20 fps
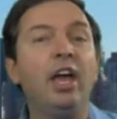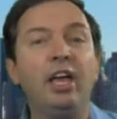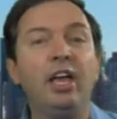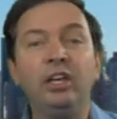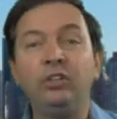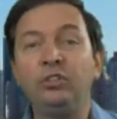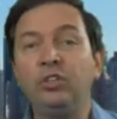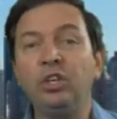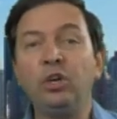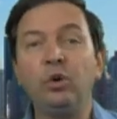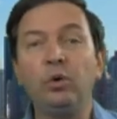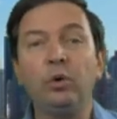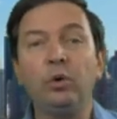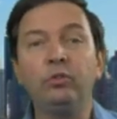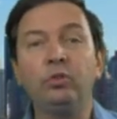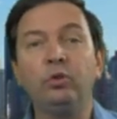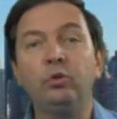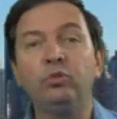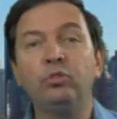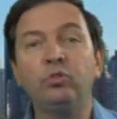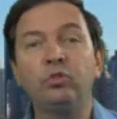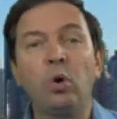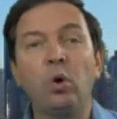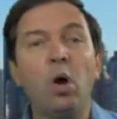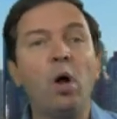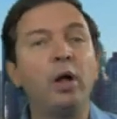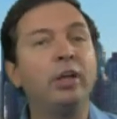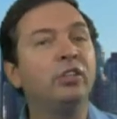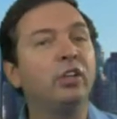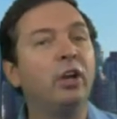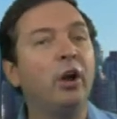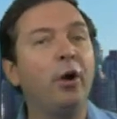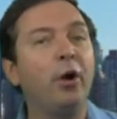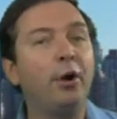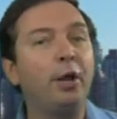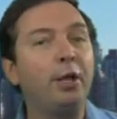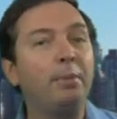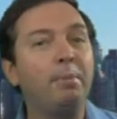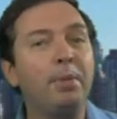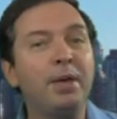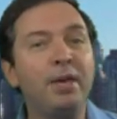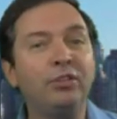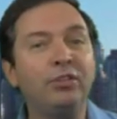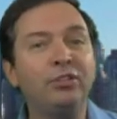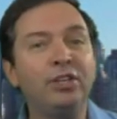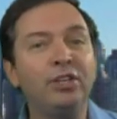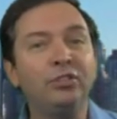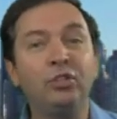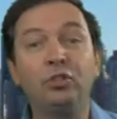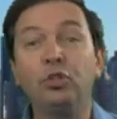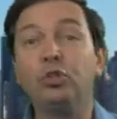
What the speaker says: Is the euro too strong? Is it hurting business?